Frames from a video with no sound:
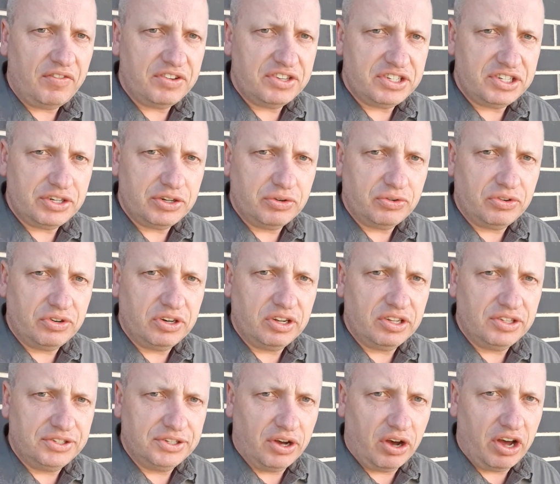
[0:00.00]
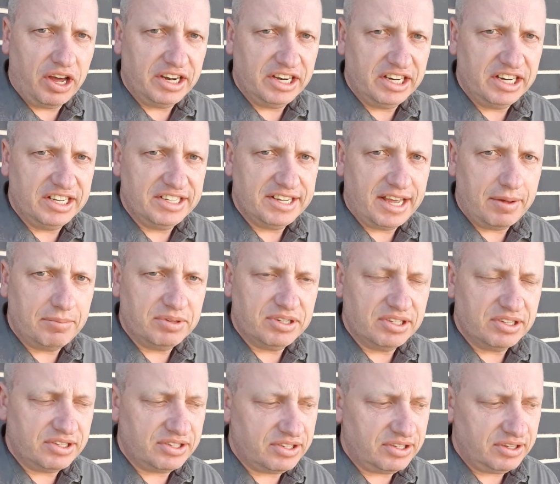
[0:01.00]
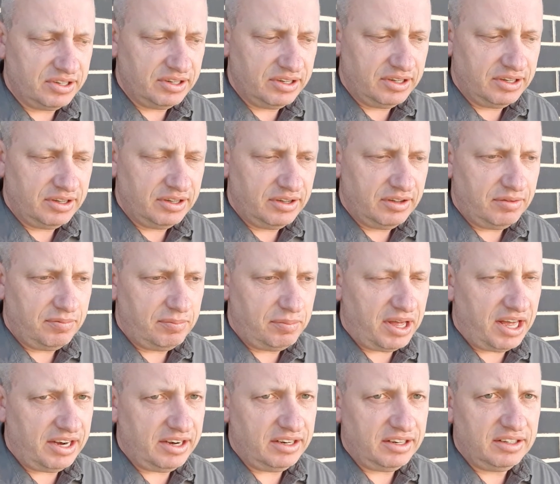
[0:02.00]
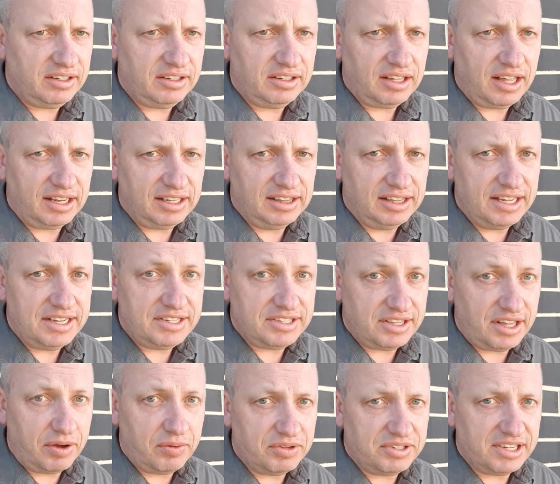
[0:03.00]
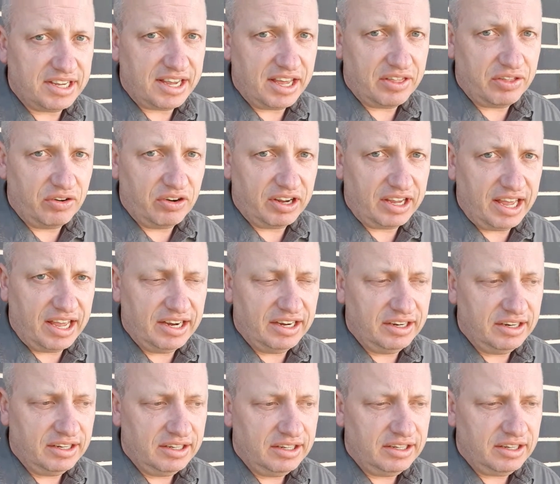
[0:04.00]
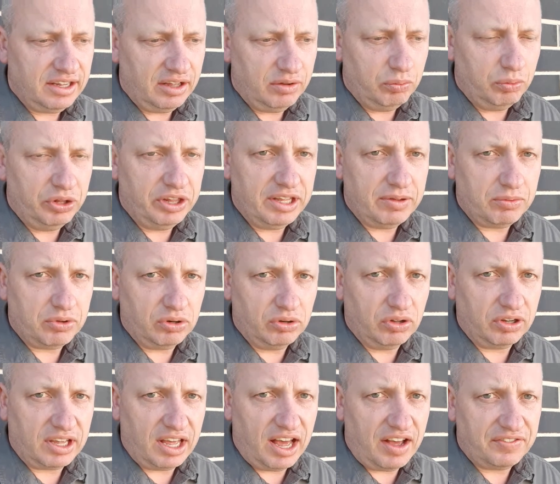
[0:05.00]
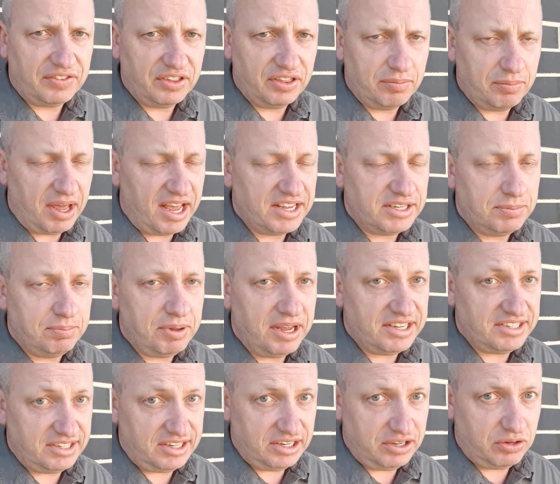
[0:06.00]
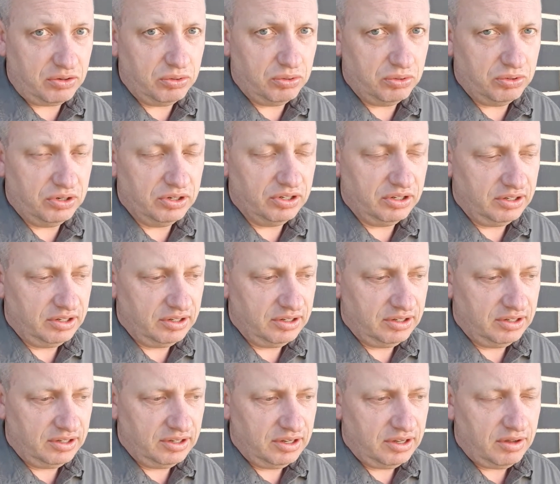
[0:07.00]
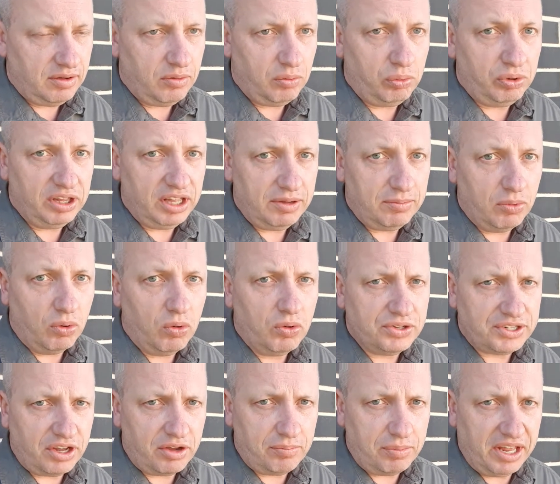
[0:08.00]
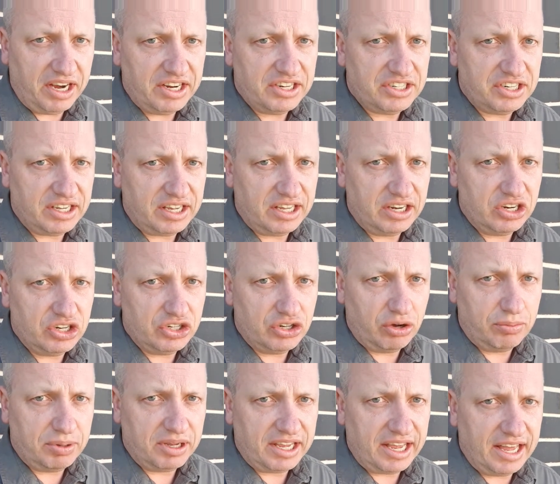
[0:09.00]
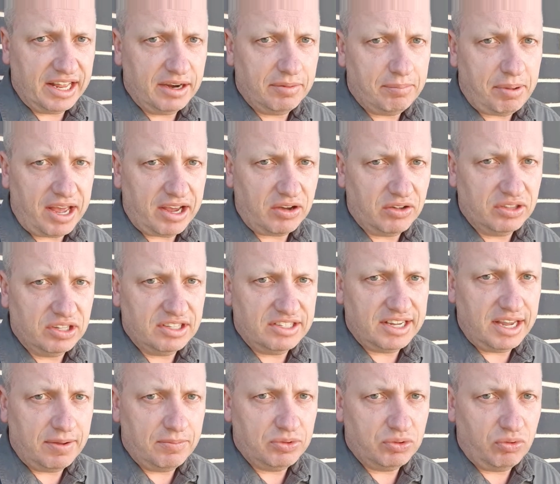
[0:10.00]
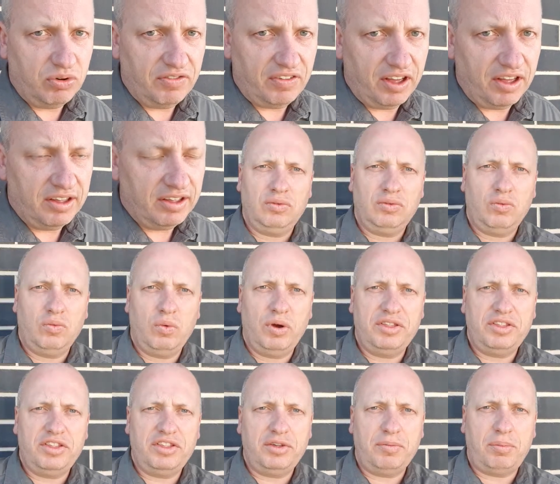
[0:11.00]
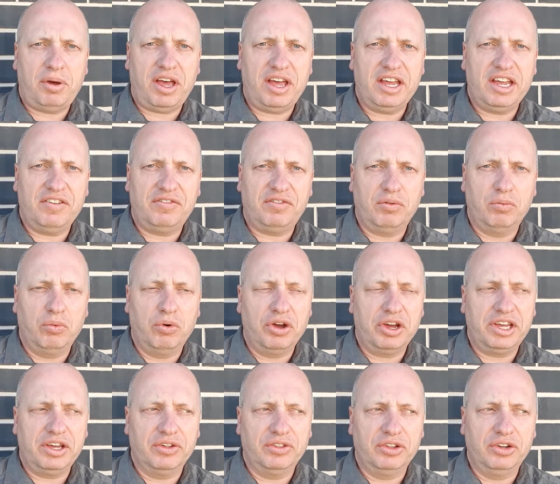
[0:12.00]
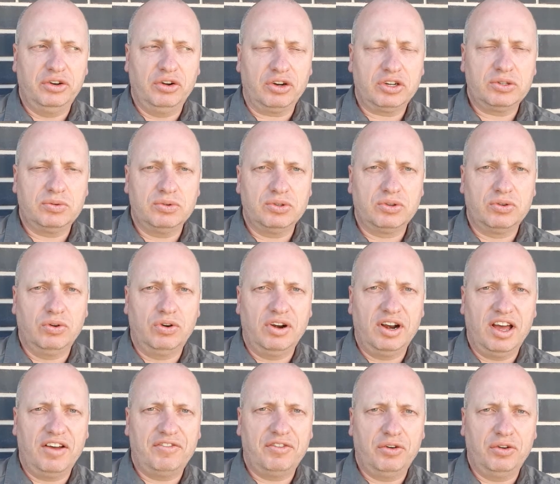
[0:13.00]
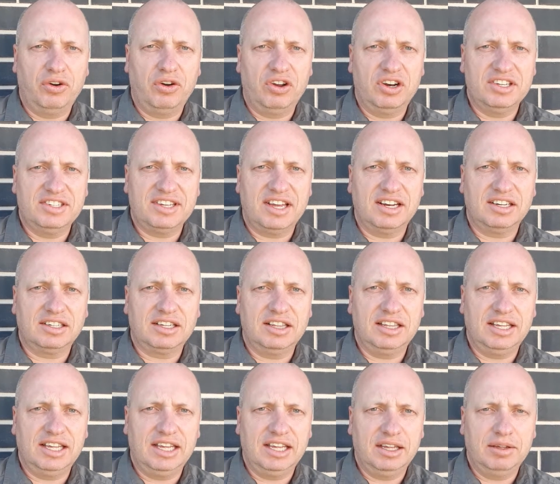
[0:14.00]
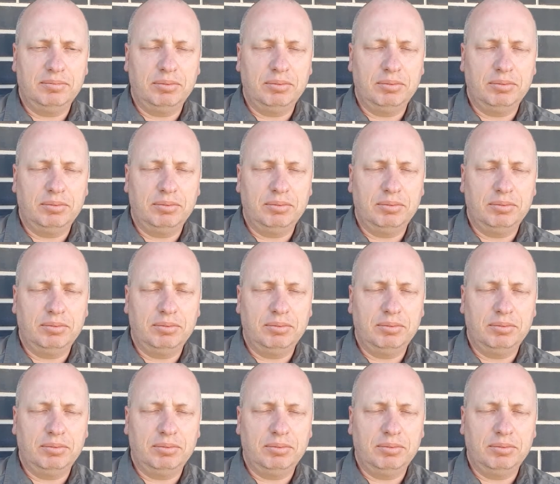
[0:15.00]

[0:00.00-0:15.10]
his children had died in his absence. But at least they were together again and William could look after them as best he could. William also managed to get a job again back on the Thames River. Whether the pay from working on the docks was good enough or not is unclear,